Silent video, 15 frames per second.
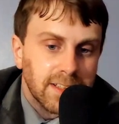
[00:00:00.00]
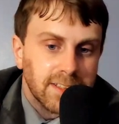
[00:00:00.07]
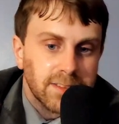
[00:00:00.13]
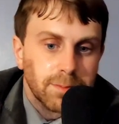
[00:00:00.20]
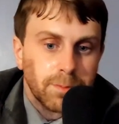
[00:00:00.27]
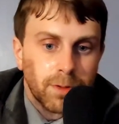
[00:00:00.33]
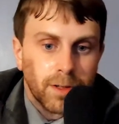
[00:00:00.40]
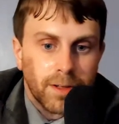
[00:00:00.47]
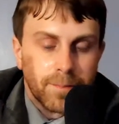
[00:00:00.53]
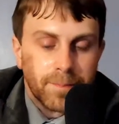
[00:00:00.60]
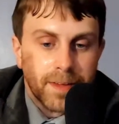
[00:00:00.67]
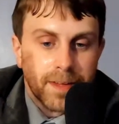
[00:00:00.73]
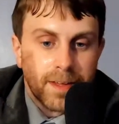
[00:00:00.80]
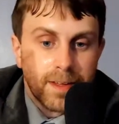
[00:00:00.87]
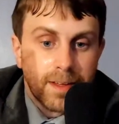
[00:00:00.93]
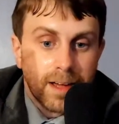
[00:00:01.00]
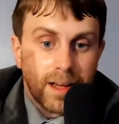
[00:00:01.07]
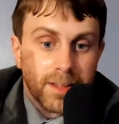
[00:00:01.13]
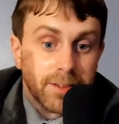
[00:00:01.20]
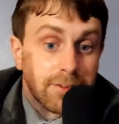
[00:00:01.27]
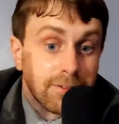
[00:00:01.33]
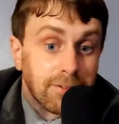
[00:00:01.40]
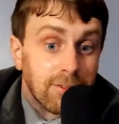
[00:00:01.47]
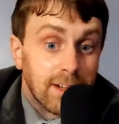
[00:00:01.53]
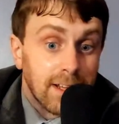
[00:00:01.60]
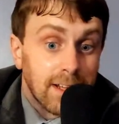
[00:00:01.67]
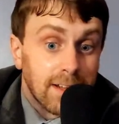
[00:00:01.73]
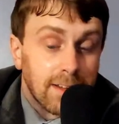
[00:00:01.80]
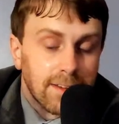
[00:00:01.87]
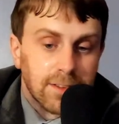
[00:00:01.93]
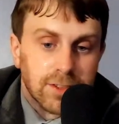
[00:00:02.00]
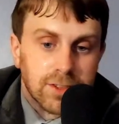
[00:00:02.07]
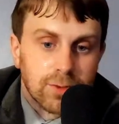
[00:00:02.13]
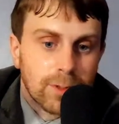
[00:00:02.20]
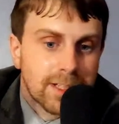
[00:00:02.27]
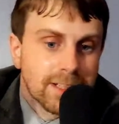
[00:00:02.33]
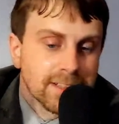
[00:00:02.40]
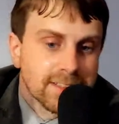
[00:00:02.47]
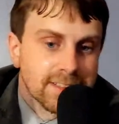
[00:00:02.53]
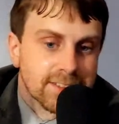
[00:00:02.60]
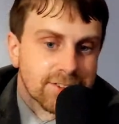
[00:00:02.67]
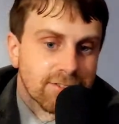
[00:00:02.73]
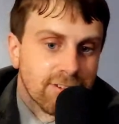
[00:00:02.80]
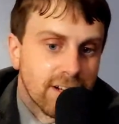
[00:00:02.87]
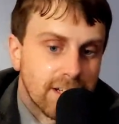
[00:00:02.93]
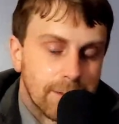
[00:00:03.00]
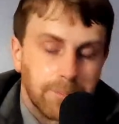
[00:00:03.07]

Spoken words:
but on the front end, the sweetness is great.